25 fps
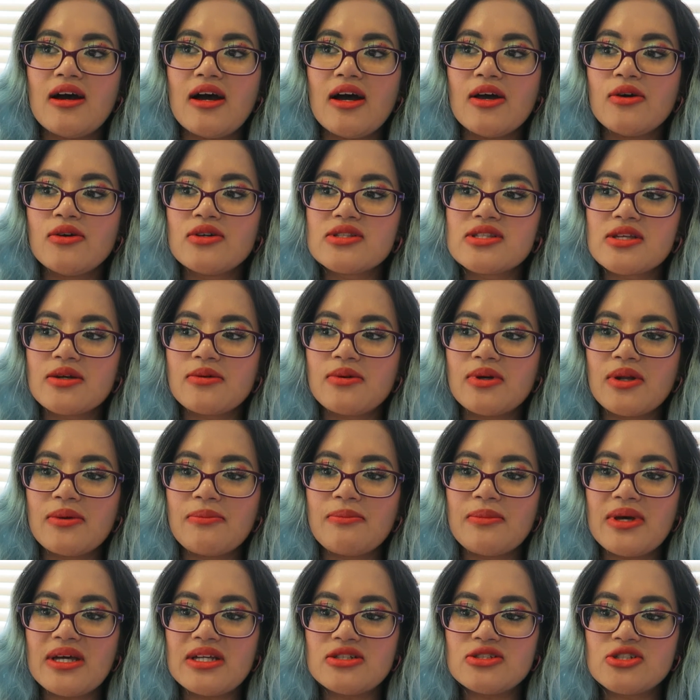I also want to
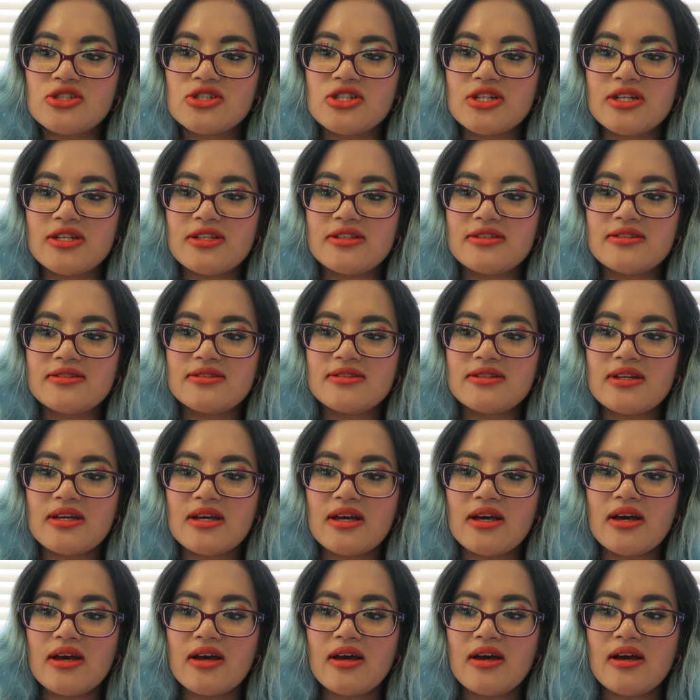mention,
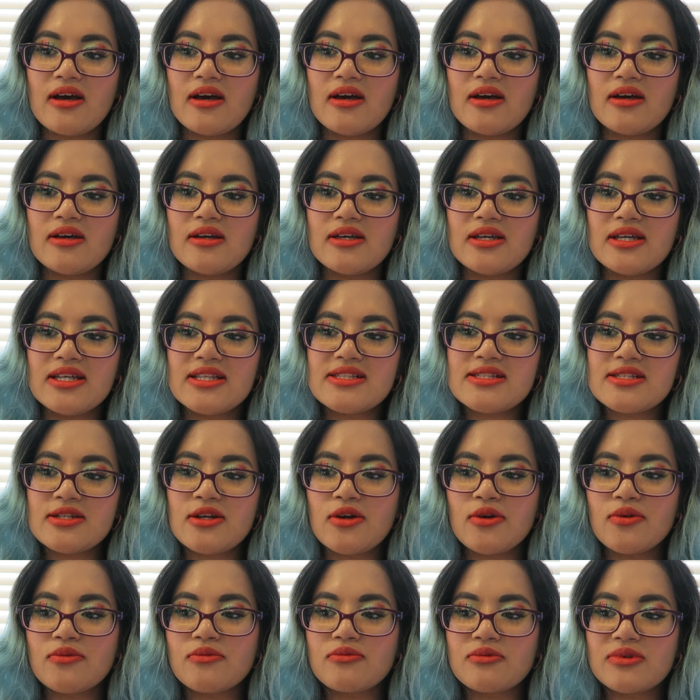it's
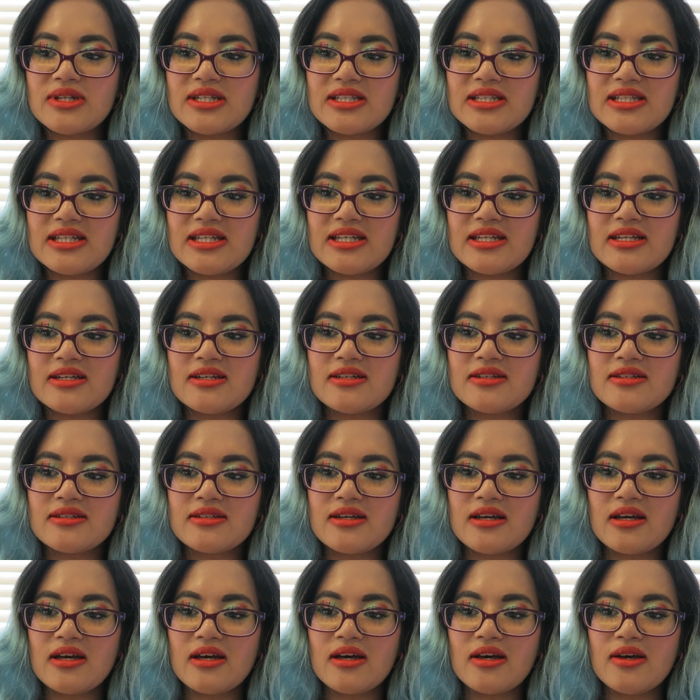not really,
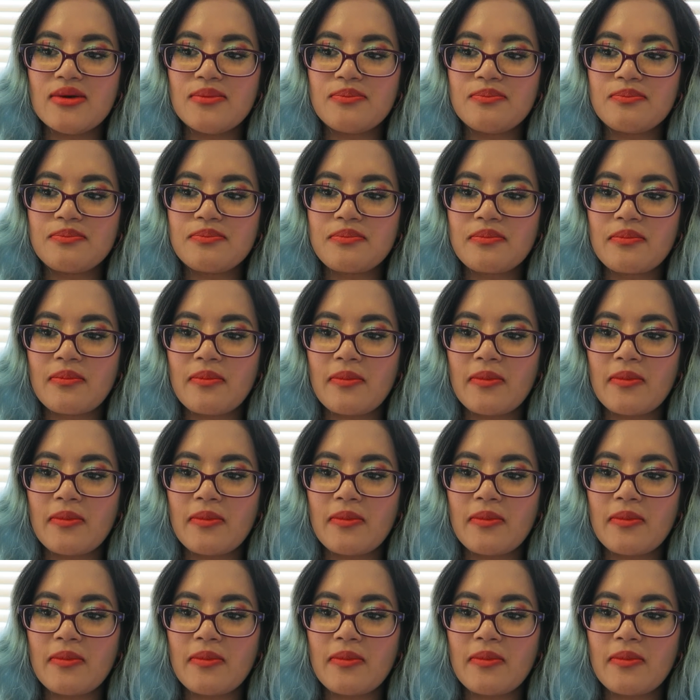I